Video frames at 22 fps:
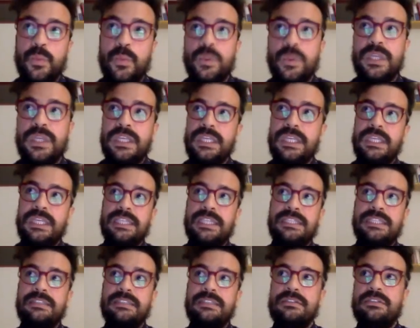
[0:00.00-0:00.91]

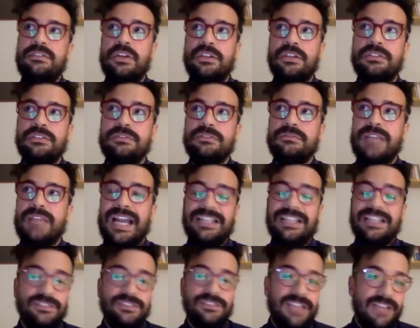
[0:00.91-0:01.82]
we don't i
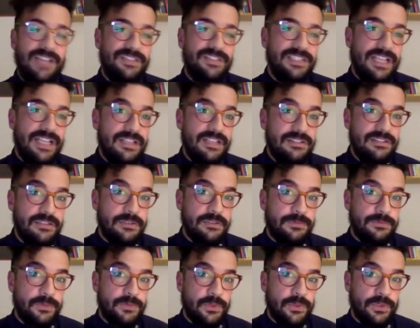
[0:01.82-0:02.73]
don't have an
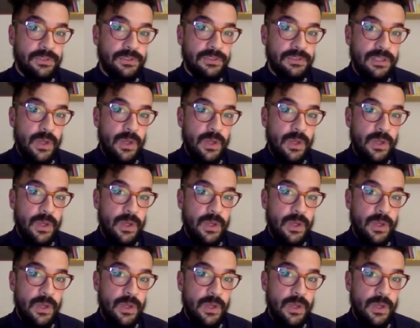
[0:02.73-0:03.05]
answer for